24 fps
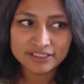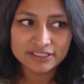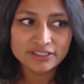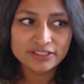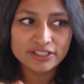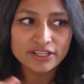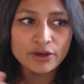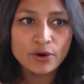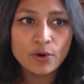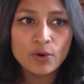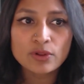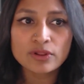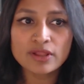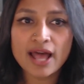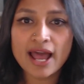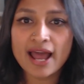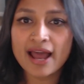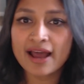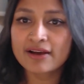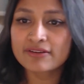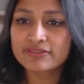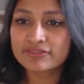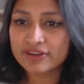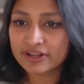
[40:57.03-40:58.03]
They all
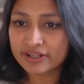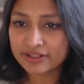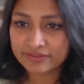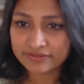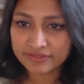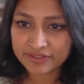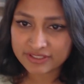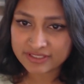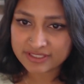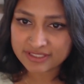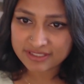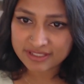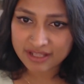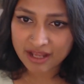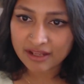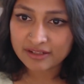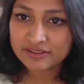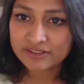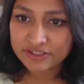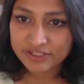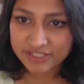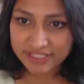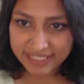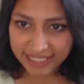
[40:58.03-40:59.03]
have kind of this
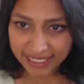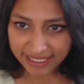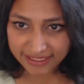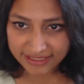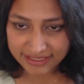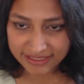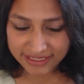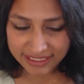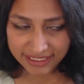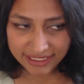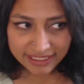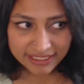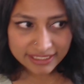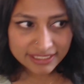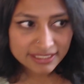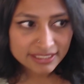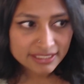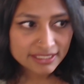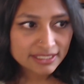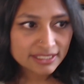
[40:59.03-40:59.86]
understanding.